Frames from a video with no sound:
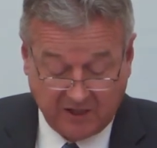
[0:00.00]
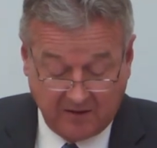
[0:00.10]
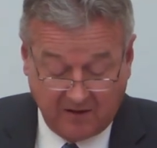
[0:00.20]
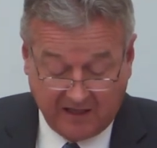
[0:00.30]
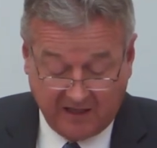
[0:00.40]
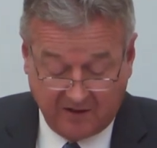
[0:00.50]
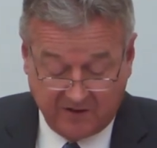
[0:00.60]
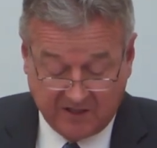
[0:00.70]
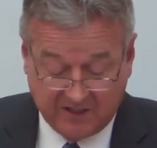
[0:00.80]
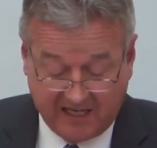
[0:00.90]
Generally,
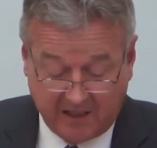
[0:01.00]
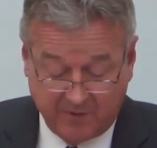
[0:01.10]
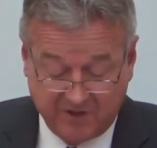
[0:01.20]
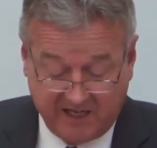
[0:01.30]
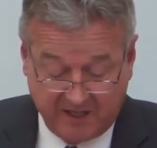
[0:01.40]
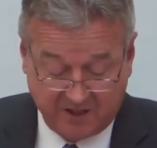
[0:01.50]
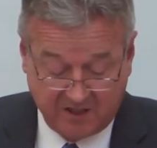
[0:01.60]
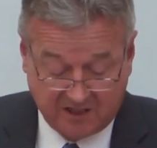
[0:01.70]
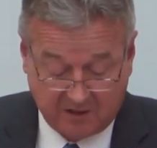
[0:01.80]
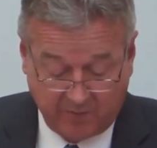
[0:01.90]
countries take a
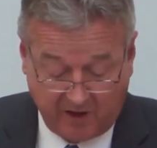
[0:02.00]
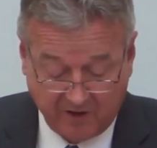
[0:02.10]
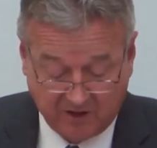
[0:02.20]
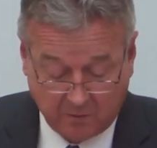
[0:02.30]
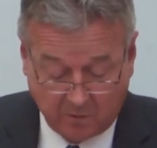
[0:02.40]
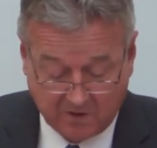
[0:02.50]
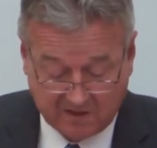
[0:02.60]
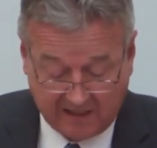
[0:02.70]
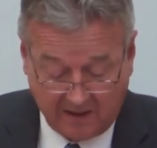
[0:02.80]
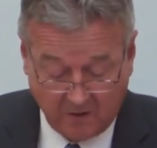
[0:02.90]
protectionist approach
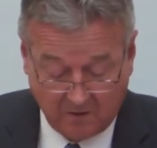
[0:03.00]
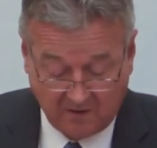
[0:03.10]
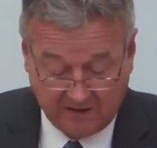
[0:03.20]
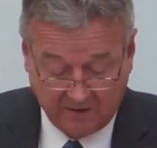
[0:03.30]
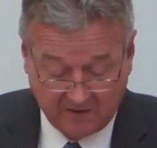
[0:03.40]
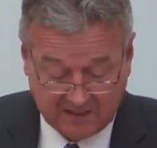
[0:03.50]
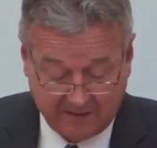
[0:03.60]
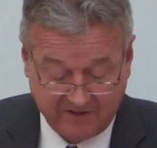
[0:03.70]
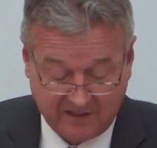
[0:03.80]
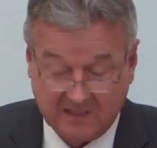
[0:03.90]
towards their local legal
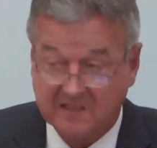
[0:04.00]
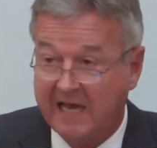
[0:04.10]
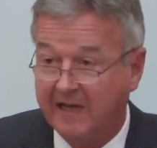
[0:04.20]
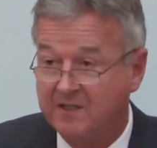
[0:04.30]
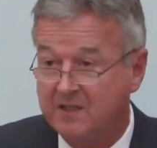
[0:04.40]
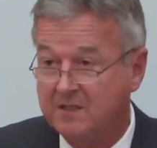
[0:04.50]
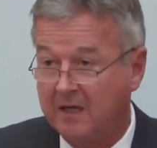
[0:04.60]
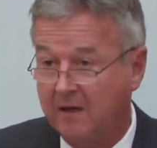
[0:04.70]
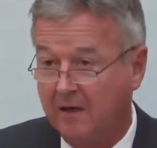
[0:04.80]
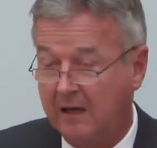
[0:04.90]
services sectors,
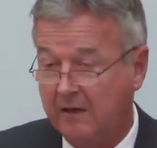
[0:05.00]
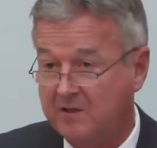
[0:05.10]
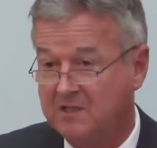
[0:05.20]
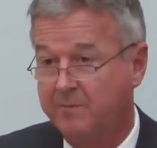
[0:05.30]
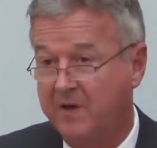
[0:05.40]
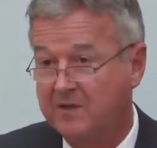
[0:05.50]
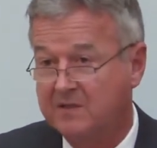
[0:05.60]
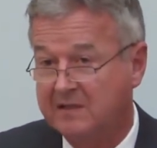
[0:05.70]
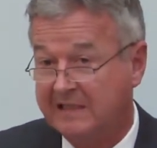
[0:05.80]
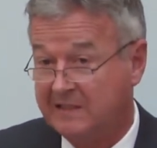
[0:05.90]
and I don't
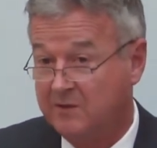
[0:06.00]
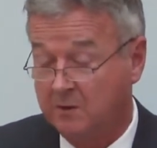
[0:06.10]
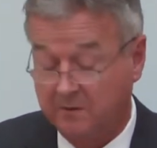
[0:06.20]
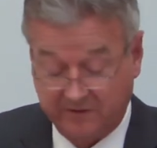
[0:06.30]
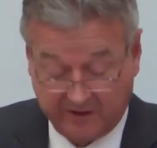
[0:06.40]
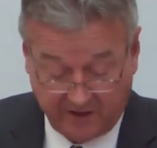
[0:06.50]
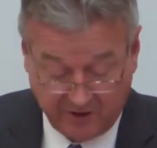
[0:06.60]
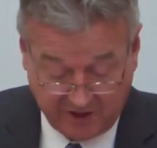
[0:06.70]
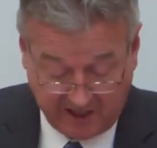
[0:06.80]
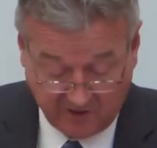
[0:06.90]
suppose that that sort of
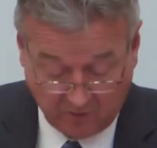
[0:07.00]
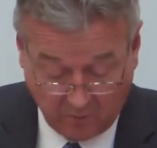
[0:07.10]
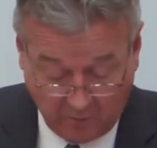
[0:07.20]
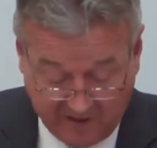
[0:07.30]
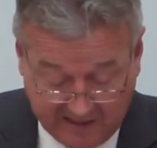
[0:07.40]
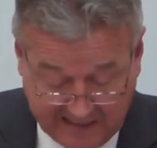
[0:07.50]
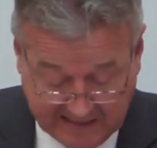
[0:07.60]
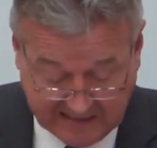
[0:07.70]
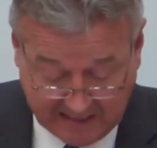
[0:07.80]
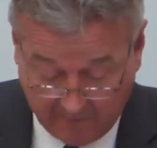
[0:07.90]
negotiation will be
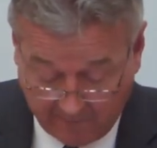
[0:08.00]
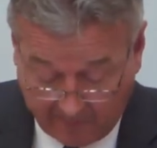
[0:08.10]
easy.